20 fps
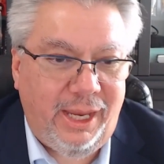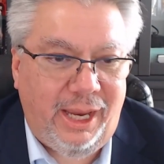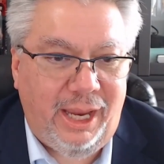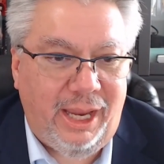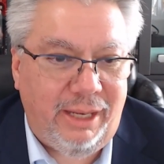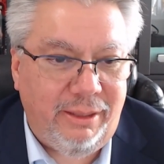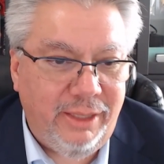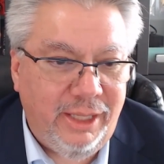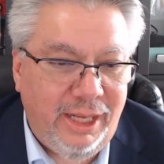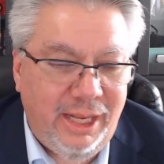
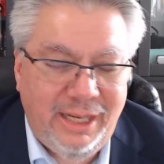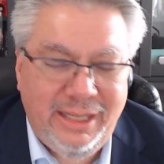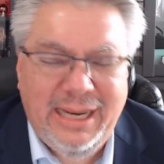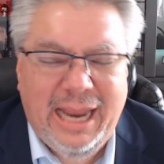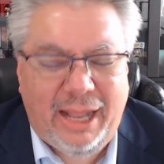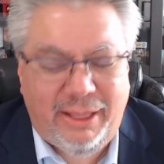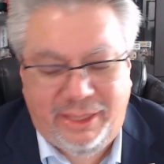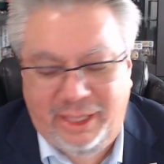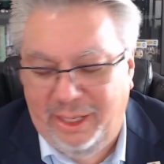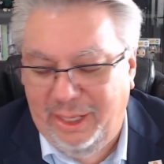And
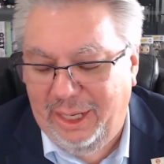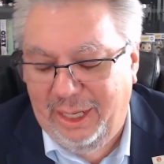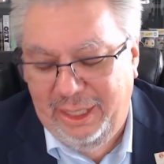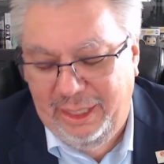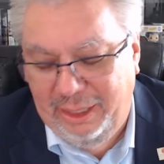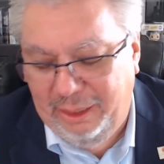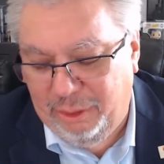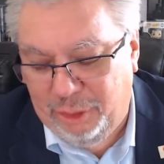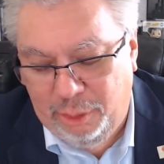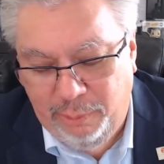not that
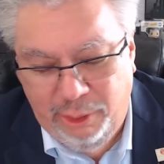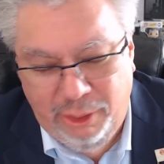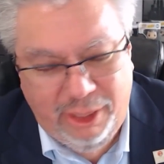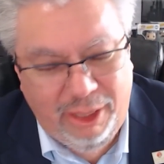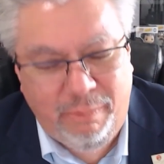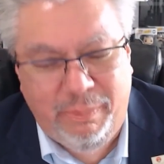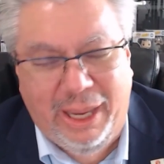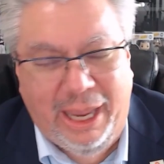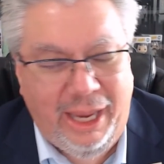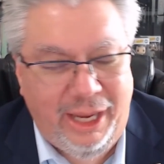any
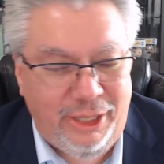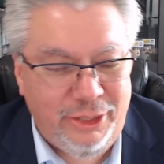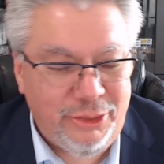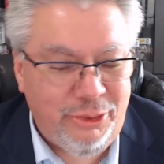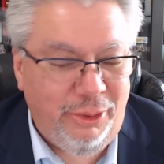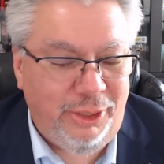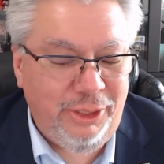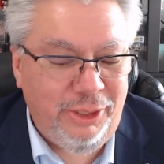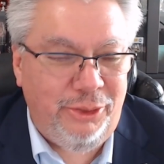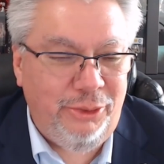community bank is
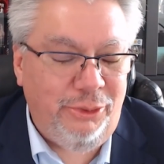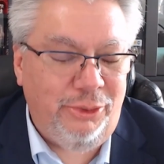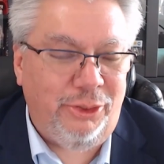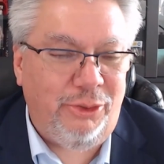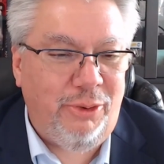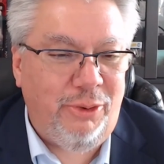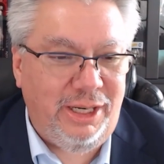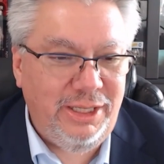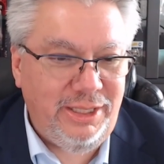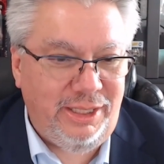going to do the
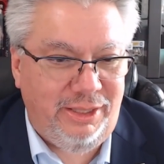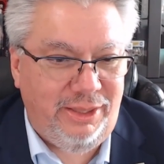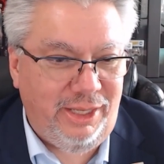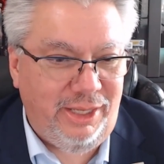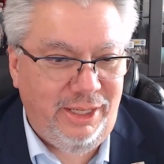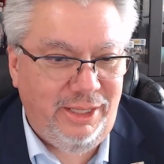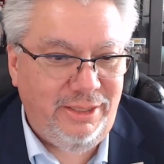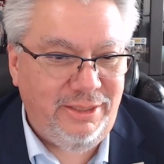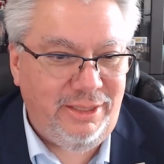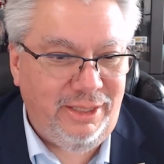crazy
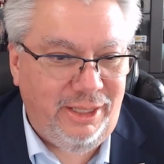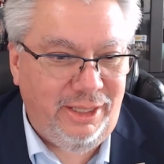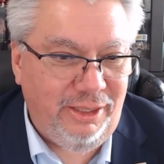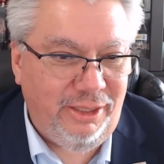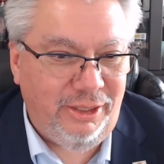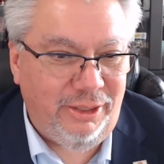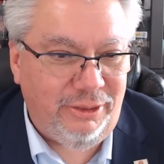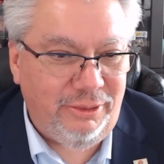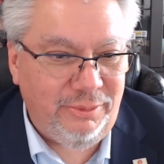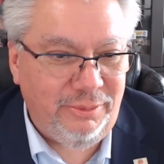things that,
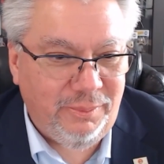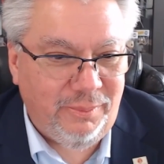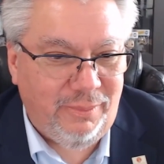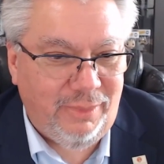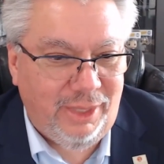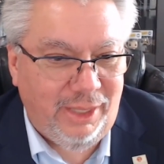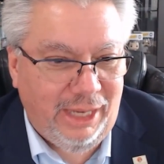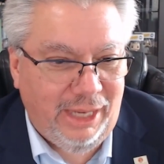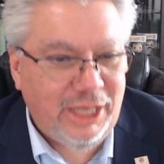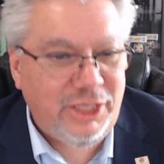
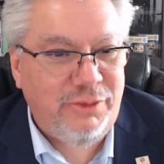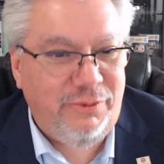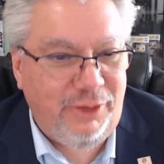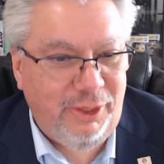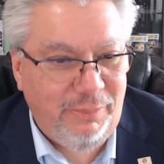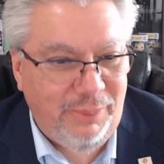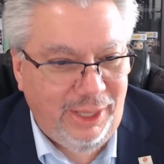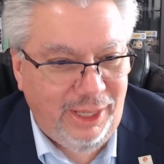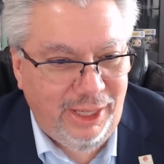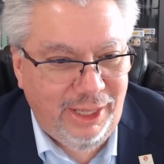
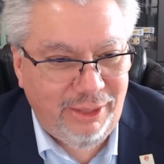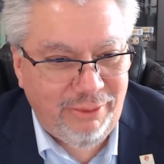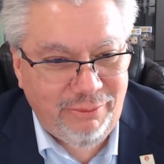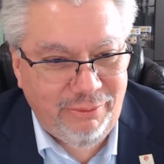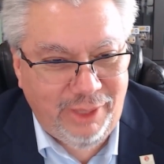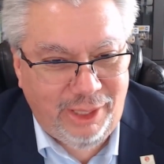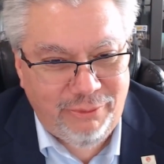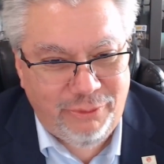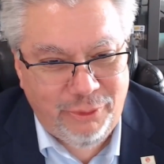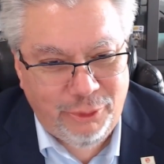SVB
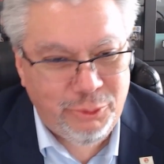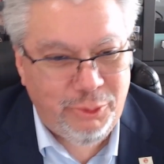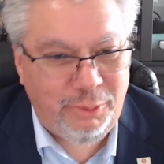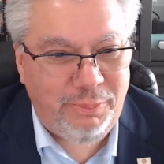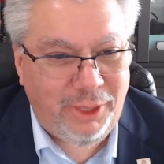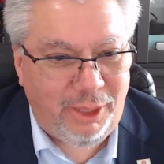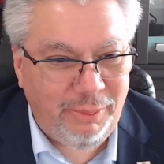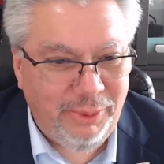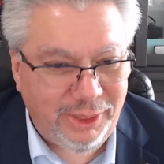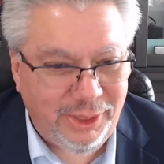and First
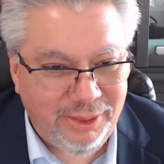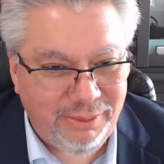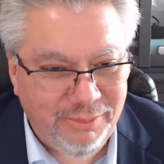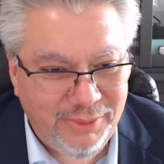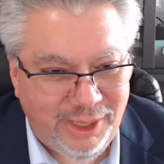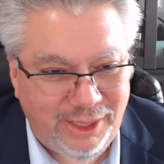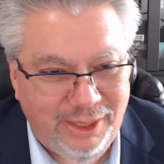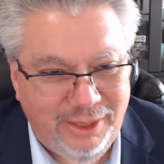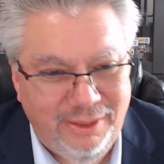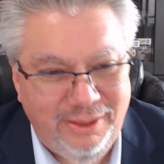Republic
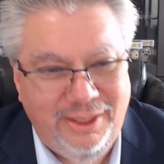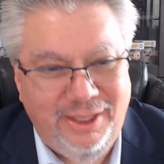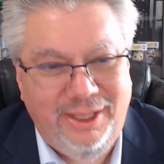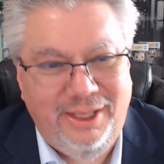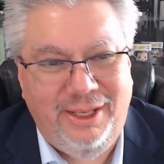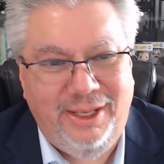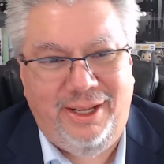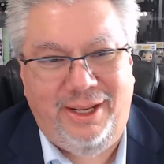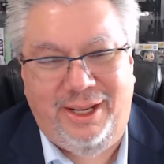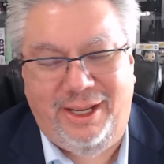and
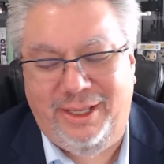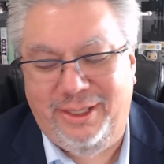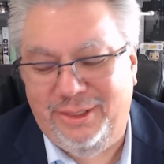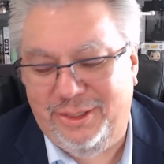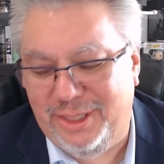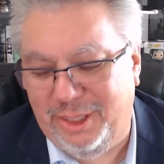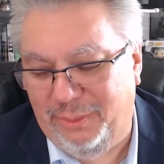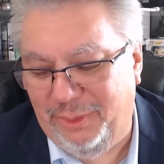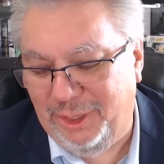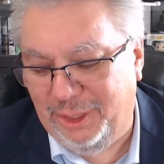
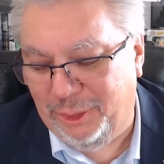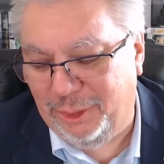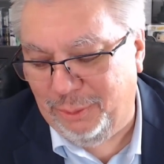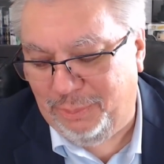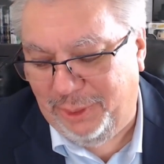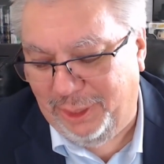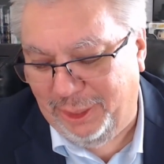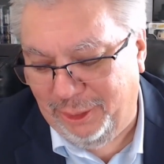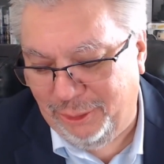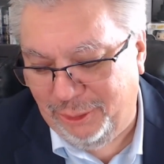some of the other
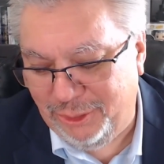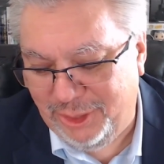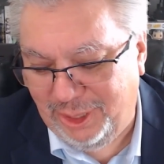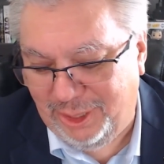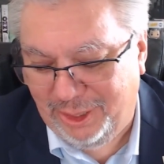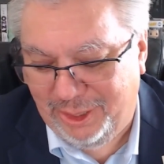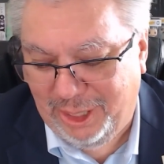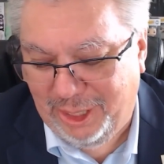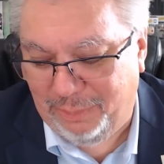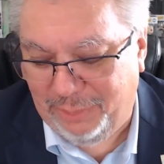players
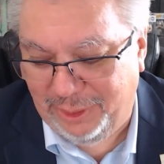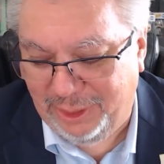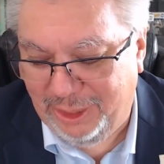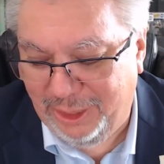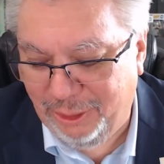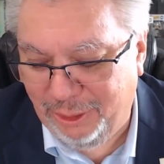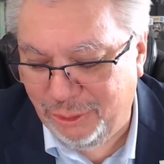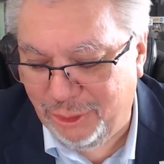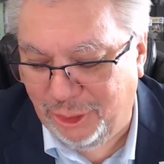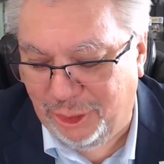did a couple of
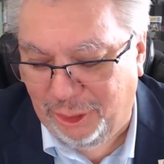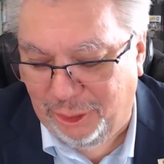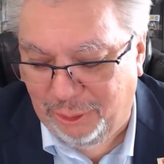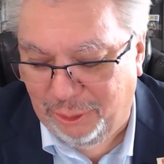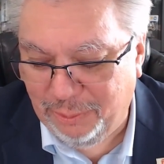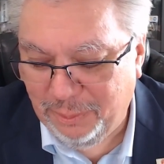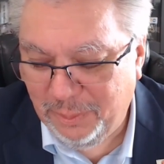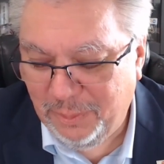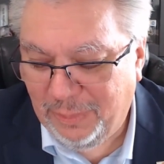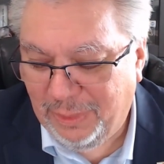years
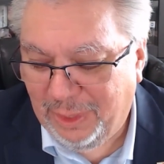ago.